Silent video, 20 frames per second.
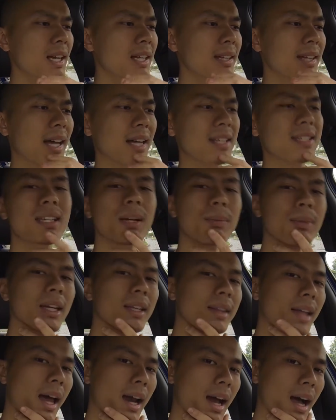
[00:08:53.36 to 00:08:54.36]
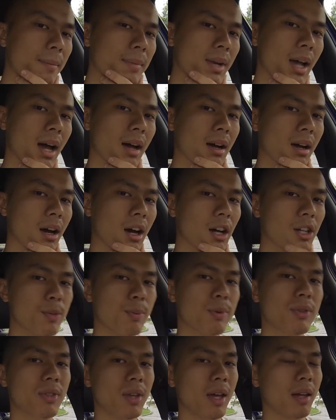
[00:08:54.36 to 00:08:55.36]
That's something that I'm not
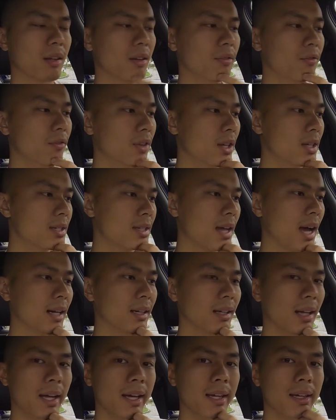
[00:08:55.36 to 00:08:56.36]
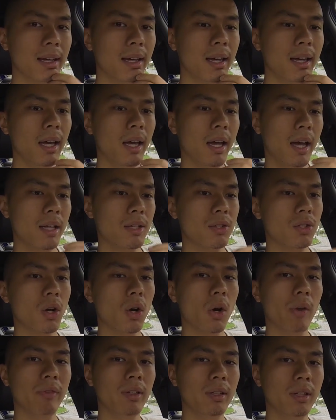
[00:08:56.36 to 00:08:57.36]
100% convinced I'd like. And
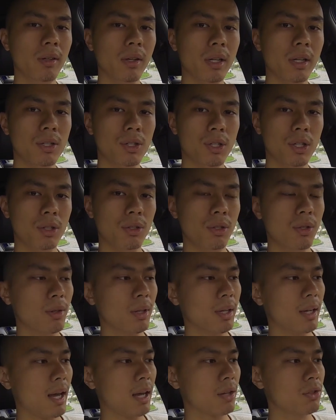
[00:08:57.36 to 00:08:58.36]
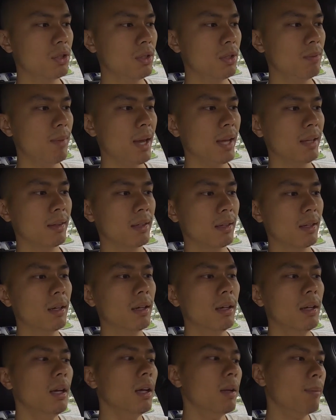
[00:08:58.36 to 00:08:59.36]
so if the DSG tune can actually make
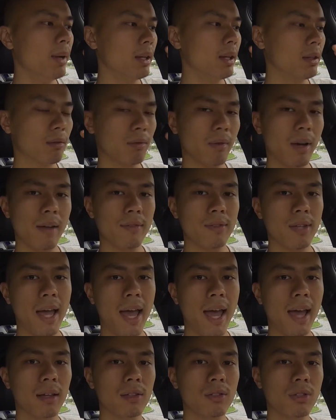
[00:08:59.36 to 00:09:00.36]
the revs hang